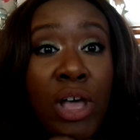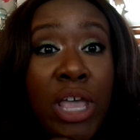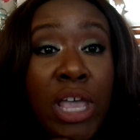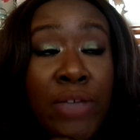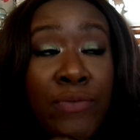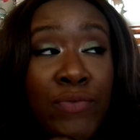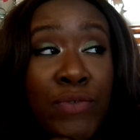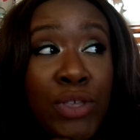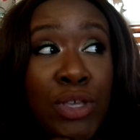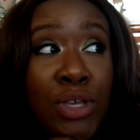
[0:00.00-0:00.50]

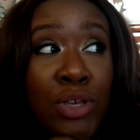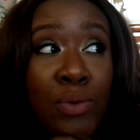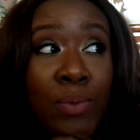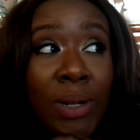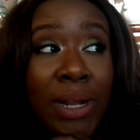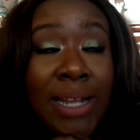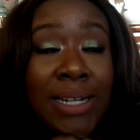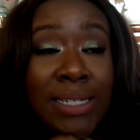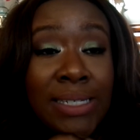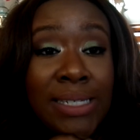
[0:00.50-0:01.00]
If you would
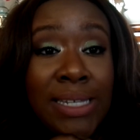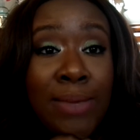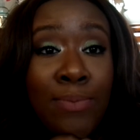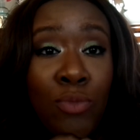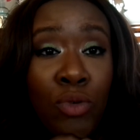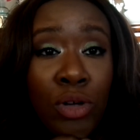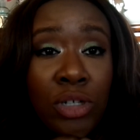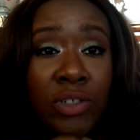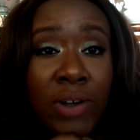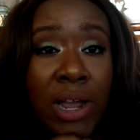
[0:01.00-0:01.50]
like to see
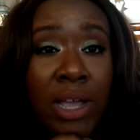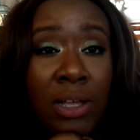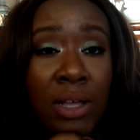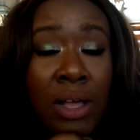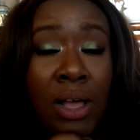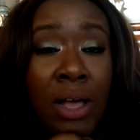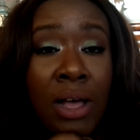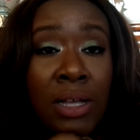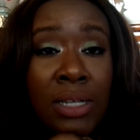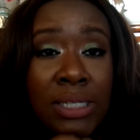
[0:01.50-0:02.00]
more try on
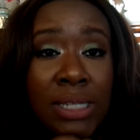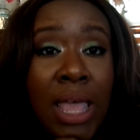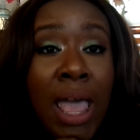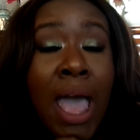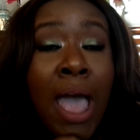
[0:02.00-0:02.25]
hauls,